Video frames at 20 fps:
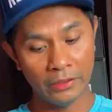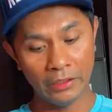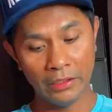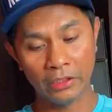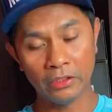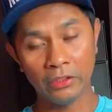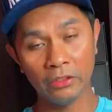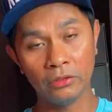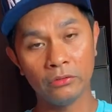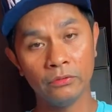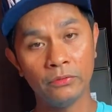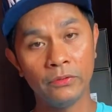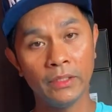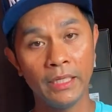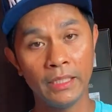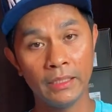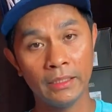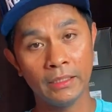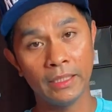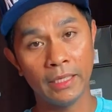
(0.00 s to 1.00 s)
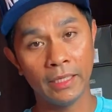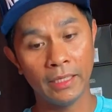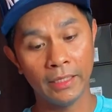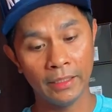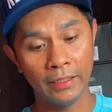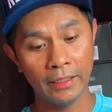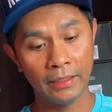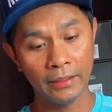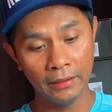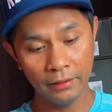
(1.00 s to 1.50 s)
good fit,
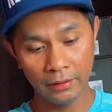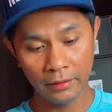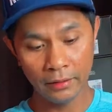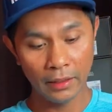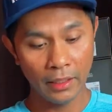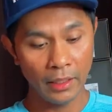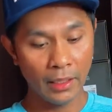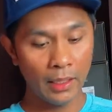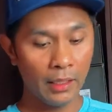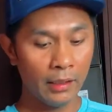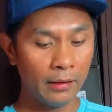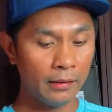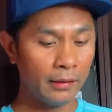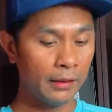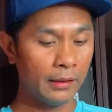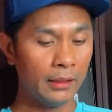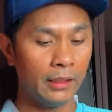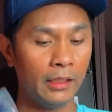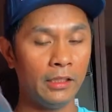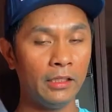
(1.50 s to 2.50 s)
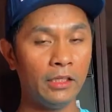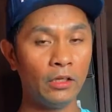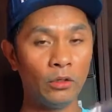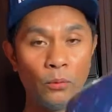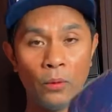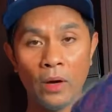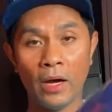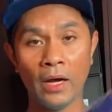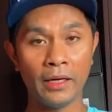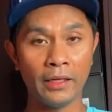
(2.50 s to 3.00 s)
then either
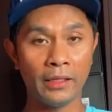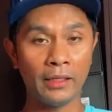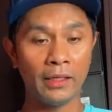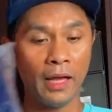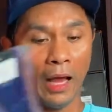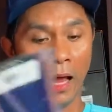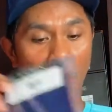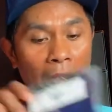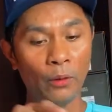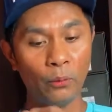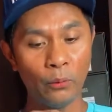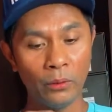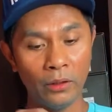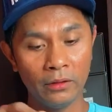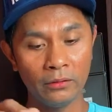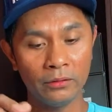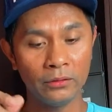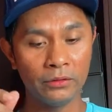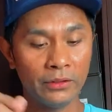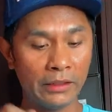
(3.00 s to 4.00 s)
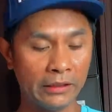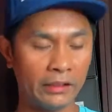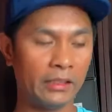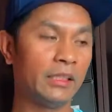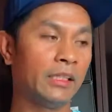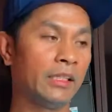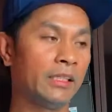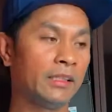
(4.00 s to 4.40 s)
one I will return